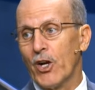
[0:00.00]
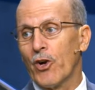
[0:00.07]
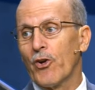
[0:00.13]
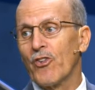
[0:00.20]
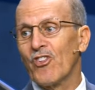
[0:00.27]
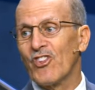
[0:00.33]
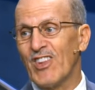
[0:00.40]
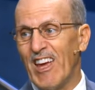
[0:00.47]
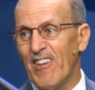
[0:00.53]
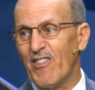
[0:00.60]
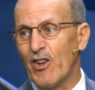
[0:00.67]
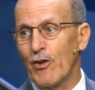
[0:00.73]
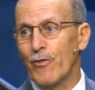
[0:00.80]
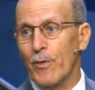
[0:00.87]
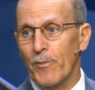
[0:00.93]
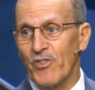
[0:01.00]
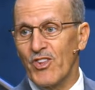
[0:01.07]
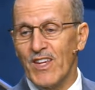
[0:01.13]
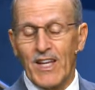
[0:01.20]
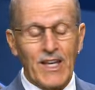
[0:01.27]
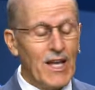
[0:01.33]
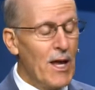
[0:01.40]
her Savior from
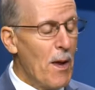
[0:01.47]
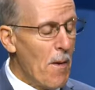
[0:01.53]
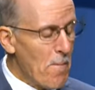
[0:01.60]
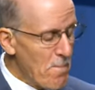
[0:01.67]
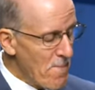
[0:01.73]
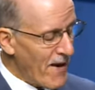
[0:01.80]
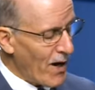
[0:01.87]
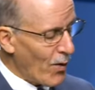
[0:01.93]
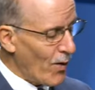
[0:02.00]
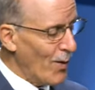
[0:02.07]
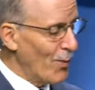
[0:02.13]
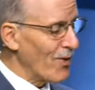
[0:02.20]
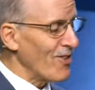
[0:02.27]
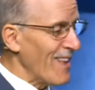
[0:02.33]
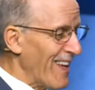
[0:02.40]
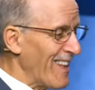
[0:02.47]
sin. Mary was not